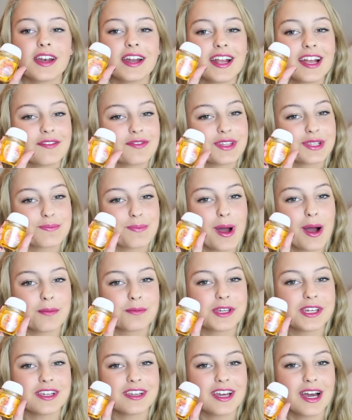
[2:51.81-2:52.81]
I have this
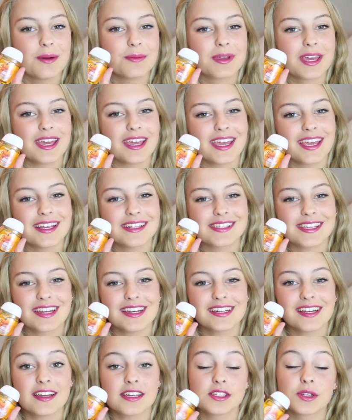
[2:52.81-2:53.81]
pumpkin cupcake hand
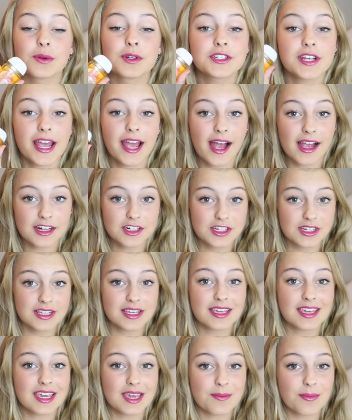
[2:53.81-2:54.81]
sanitizer, which I
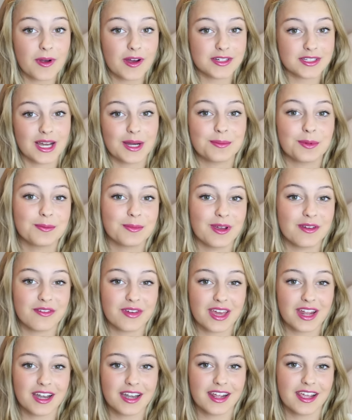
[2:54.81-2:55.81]
actually keep on top of my
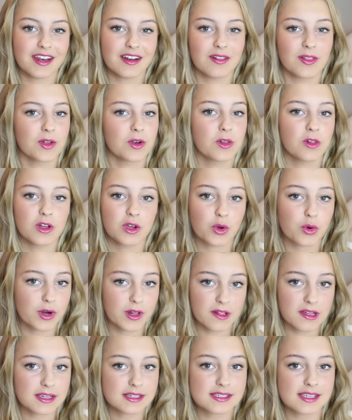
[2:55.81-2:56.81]
vanity in a little
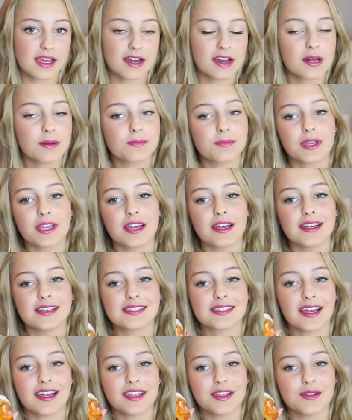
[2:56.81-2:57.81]
acrylic setup
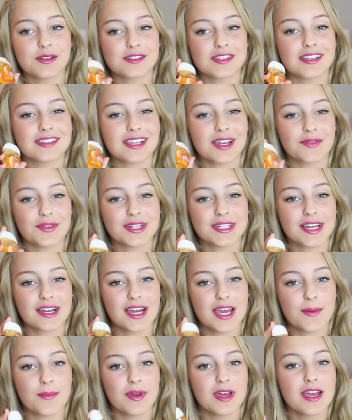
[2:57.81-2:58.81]
because I use this every
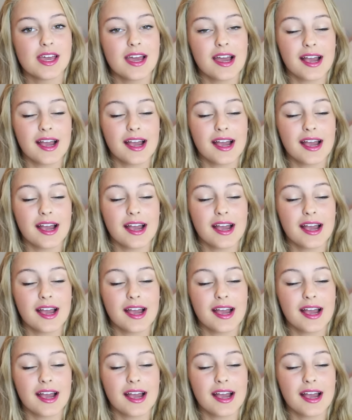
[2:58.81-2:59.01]
time